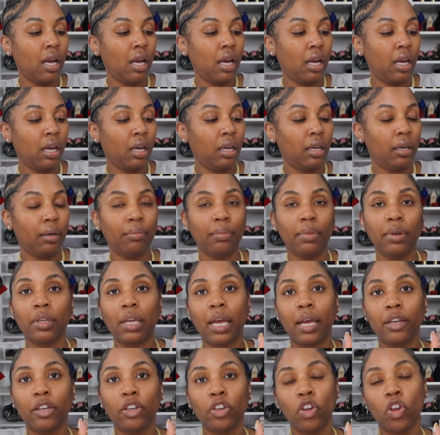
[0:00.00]

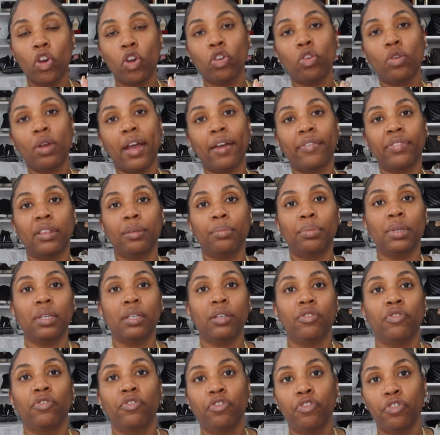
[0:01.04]
I know you have to
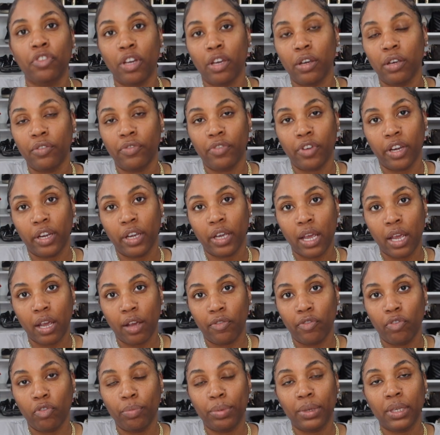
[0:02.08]
be very, very
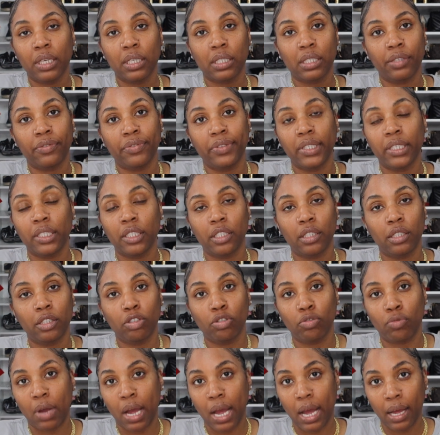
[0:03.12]
careful, because if this
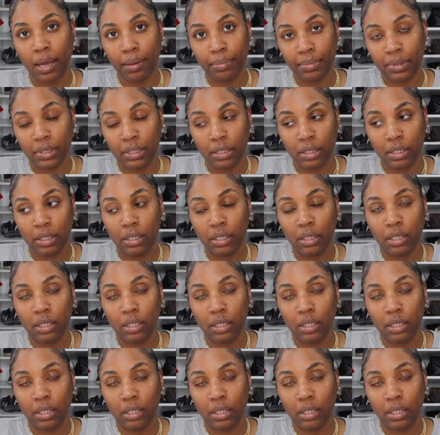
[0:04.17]
drops,